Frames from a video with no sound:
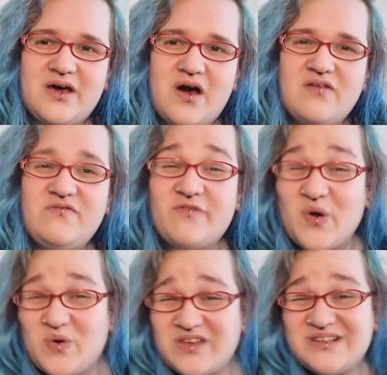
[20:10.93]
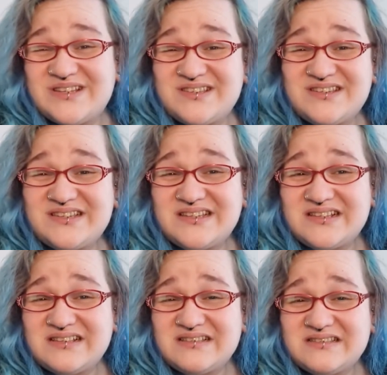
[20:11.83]
unfocused
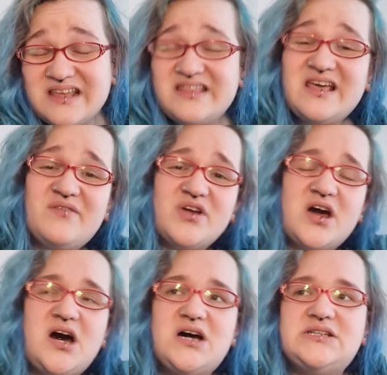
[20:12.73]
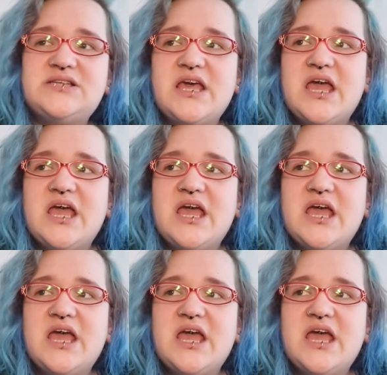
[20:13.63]
in that regard.